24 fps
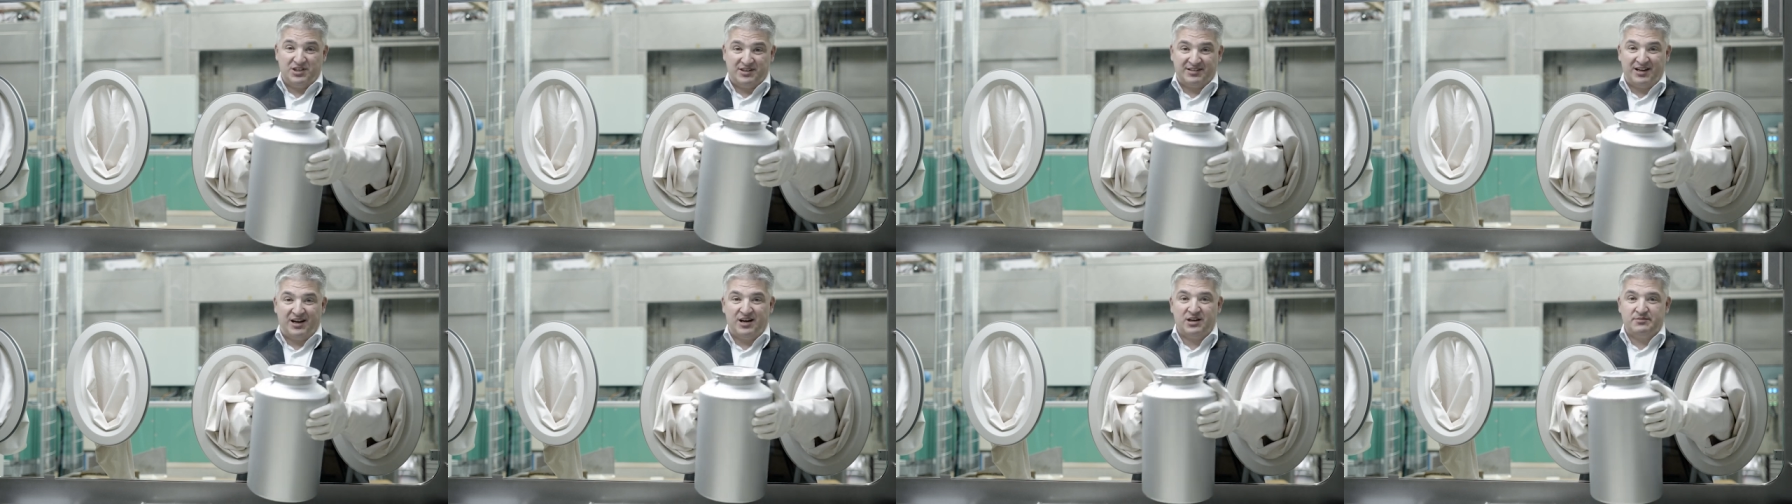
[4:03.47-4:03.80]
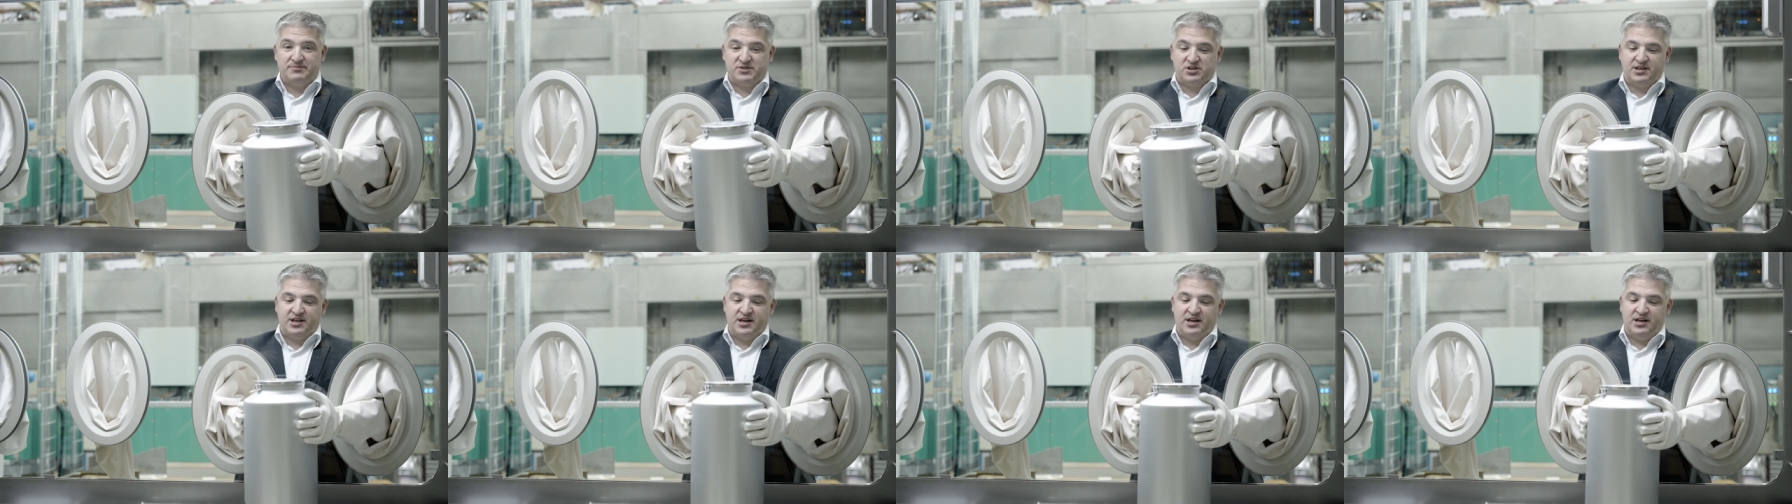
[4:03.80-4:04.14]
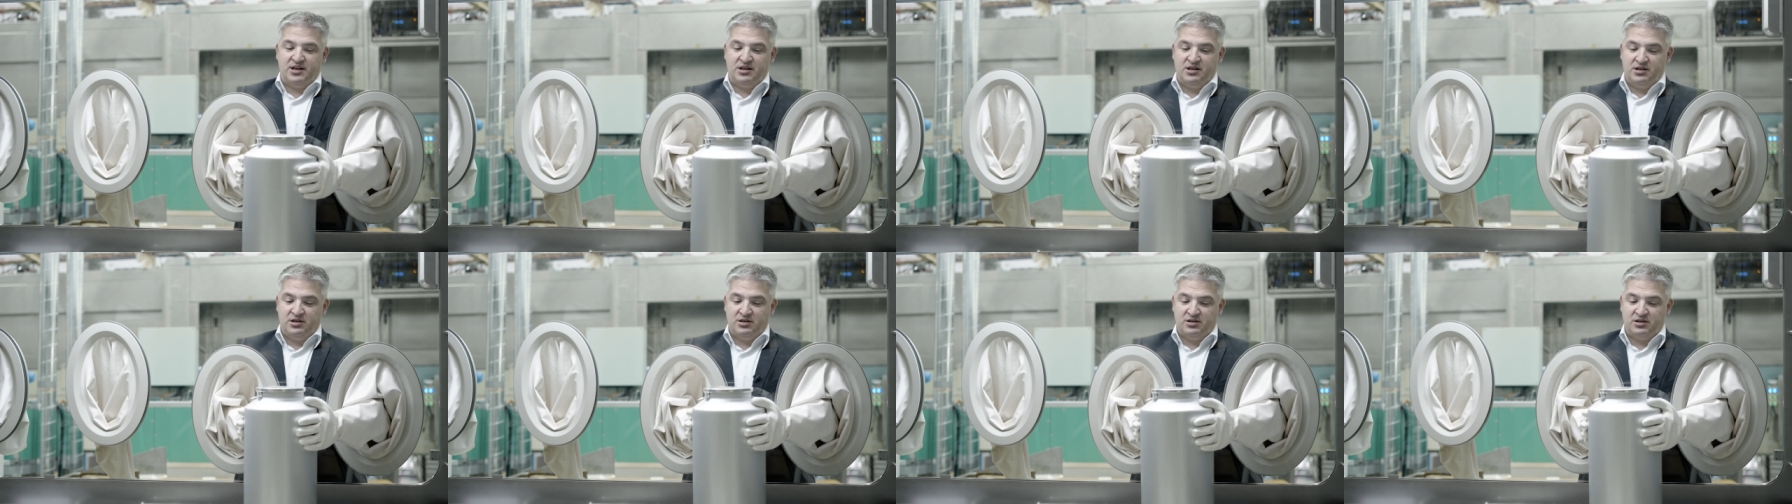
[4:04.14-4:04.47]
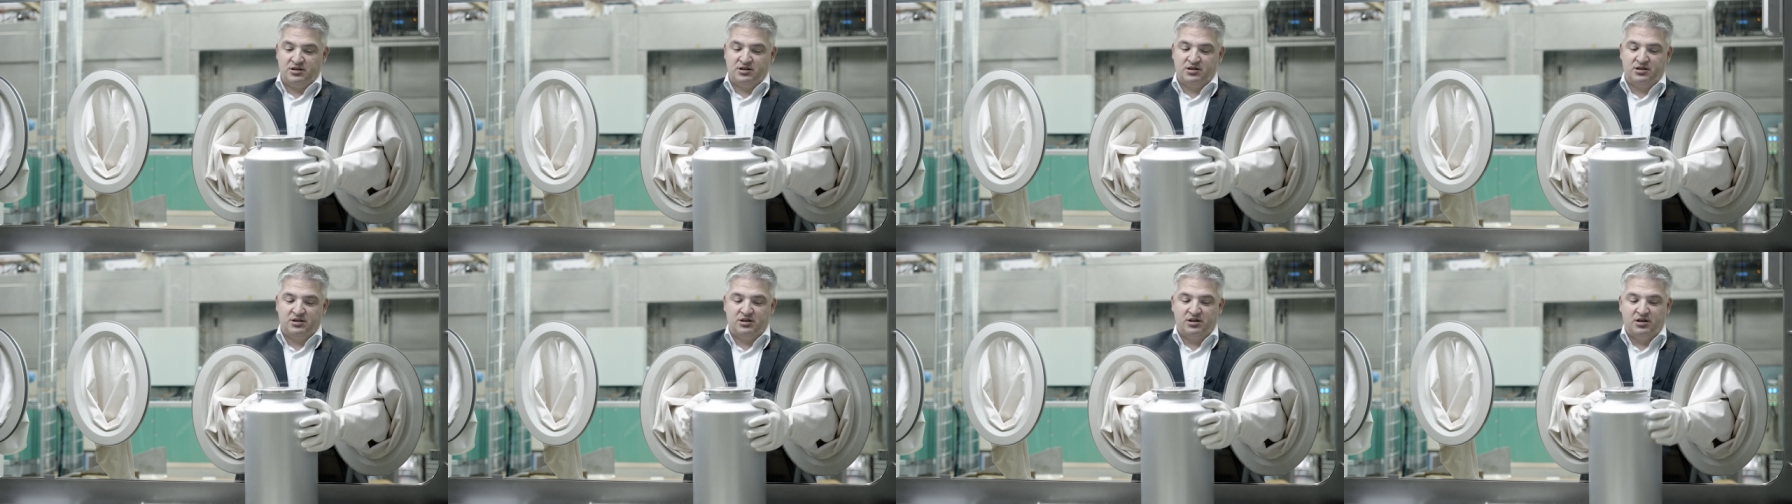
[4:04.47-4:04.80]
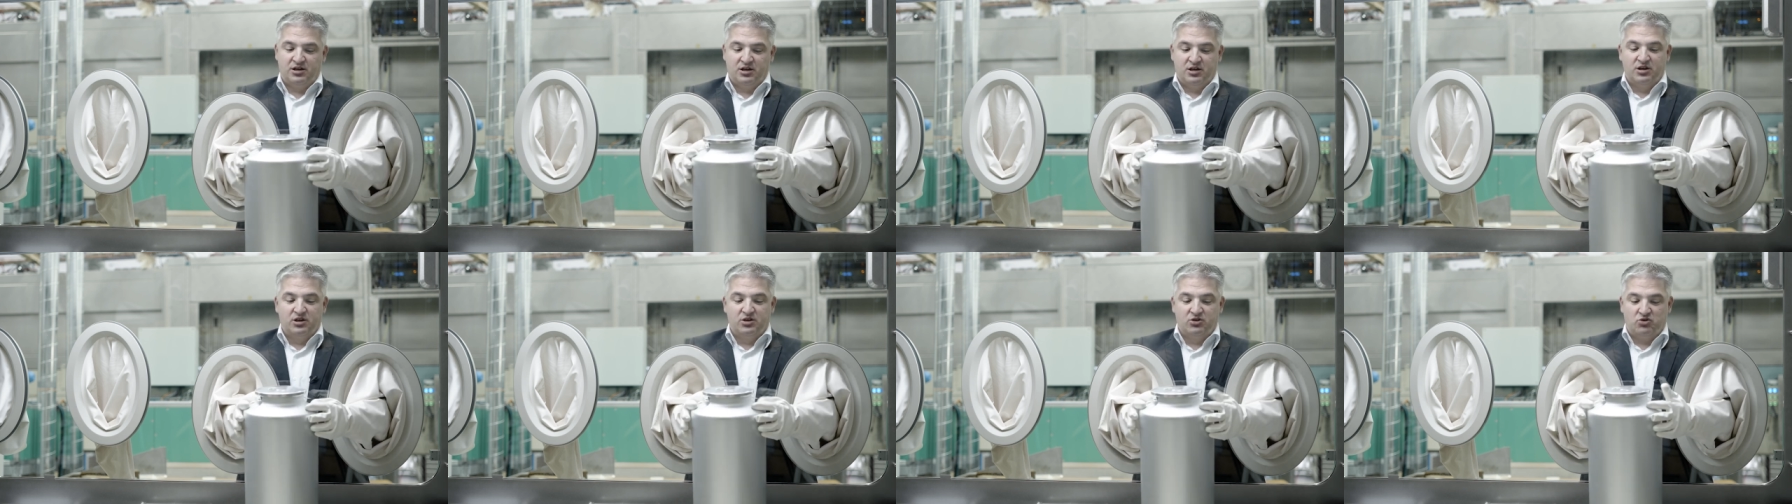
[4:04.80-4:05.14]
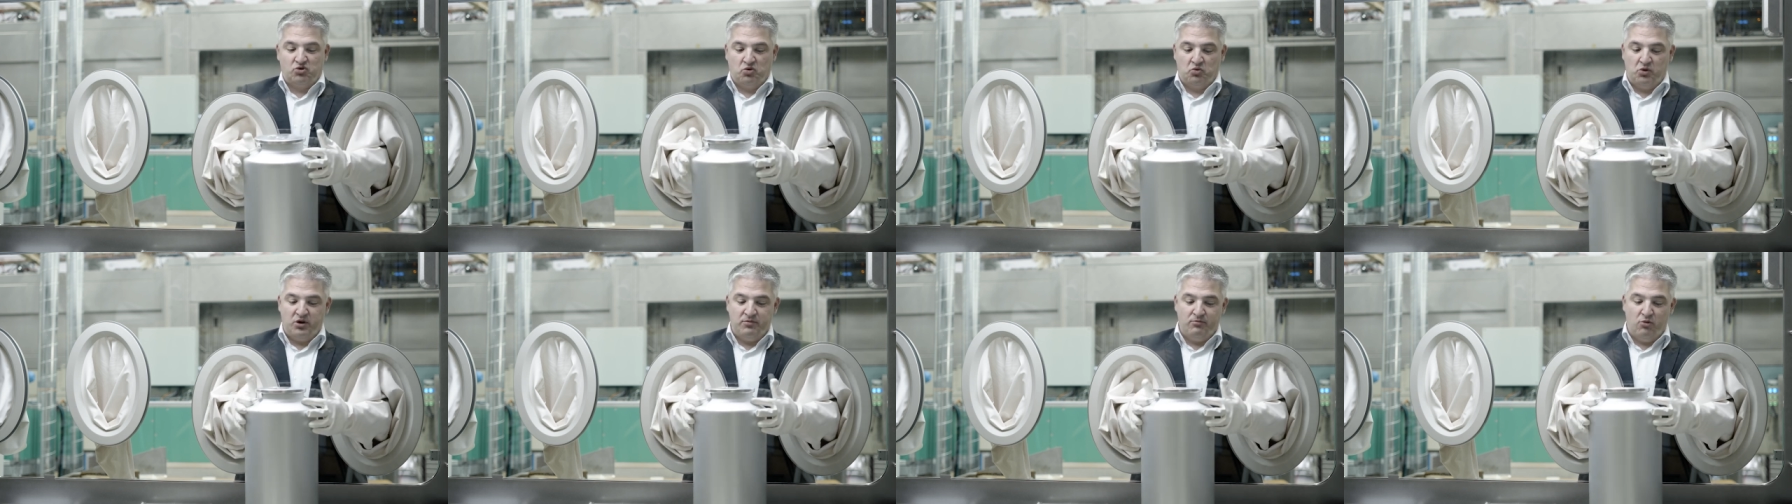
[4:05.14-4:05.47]
times a day
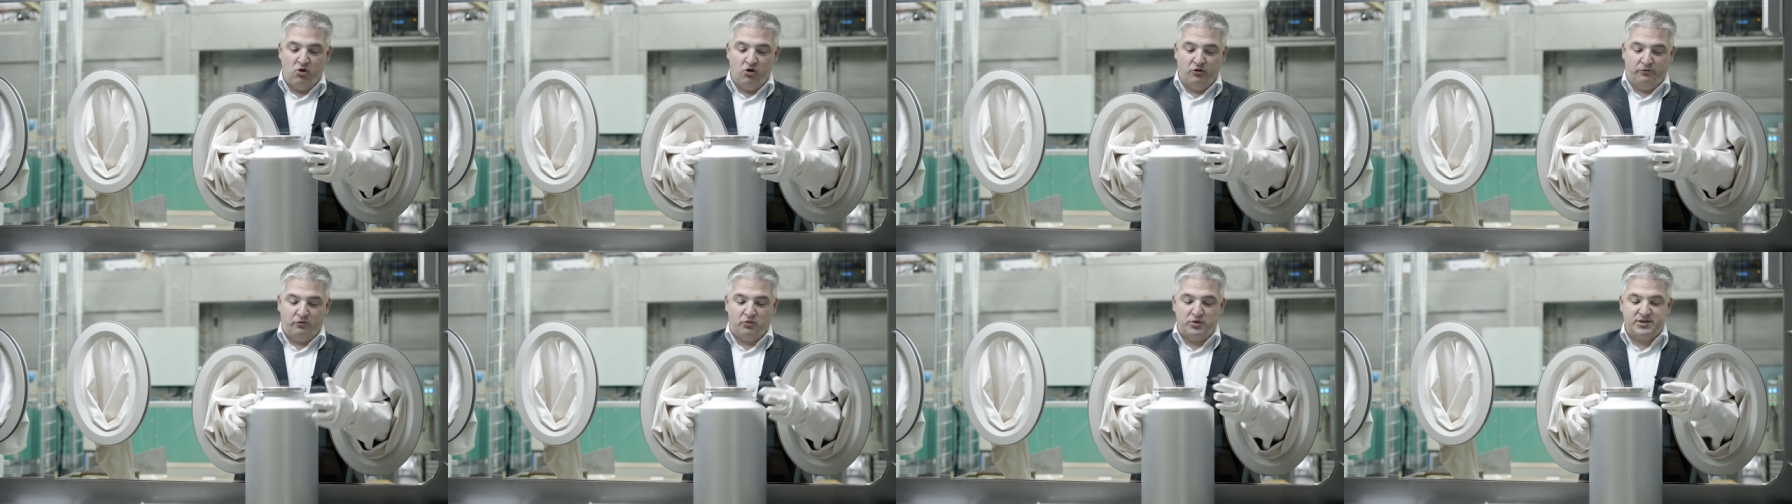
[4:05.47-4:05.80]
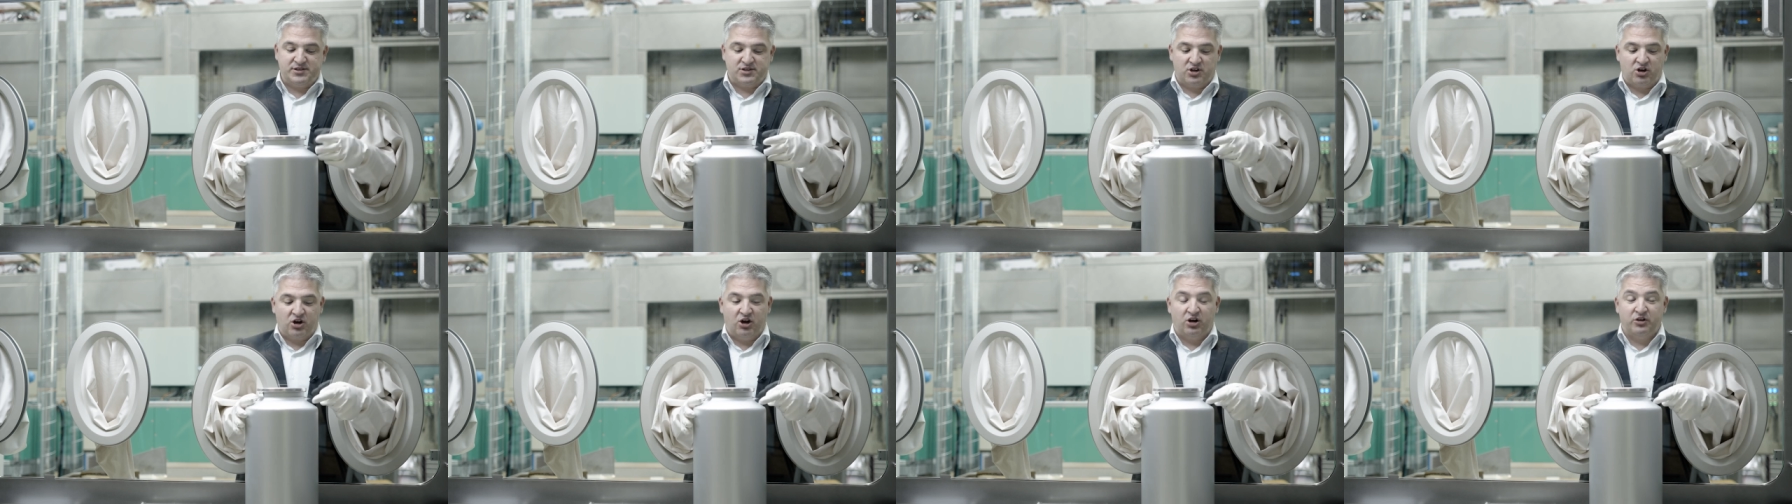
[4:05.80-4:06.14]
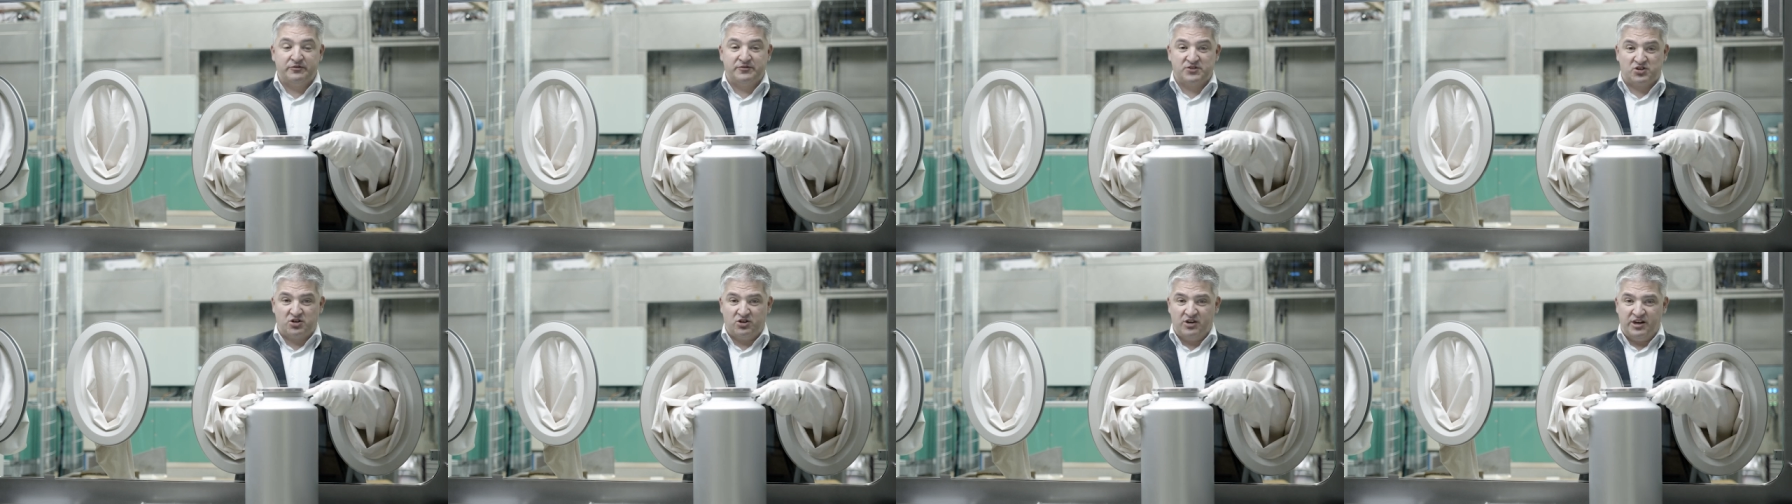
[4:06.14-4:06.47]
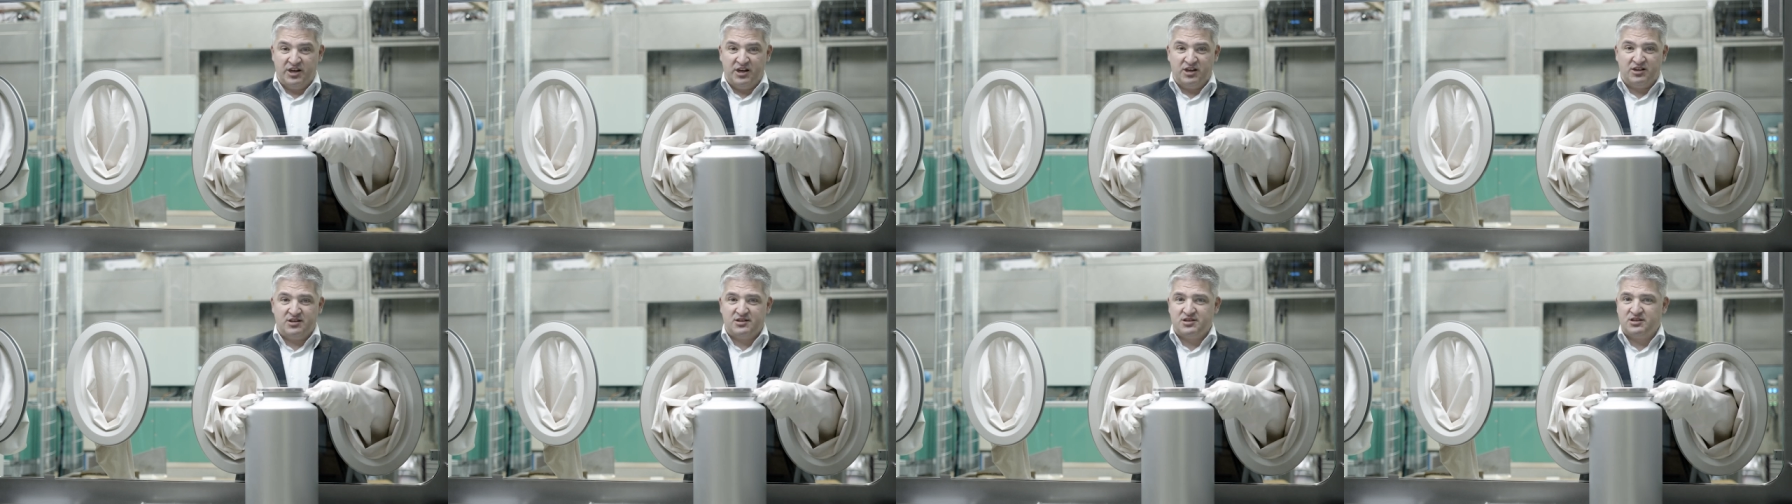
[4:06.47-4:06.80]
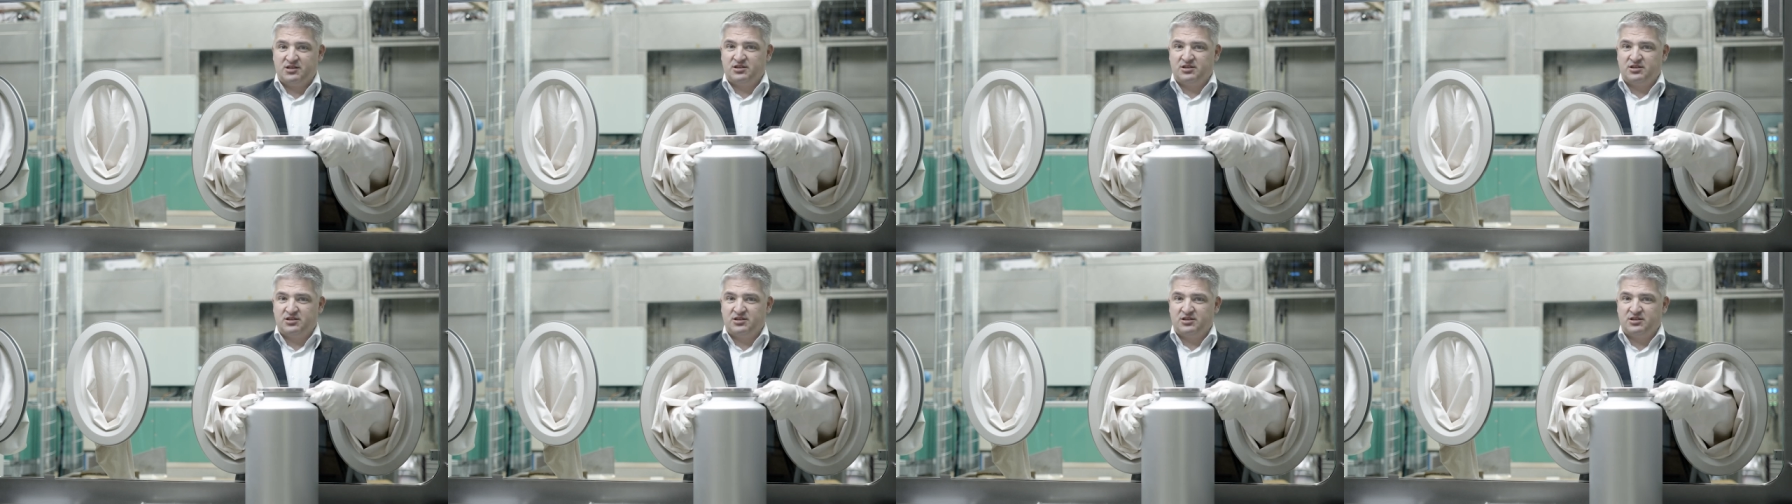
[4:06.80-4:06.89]
to remove with the gloves the lid?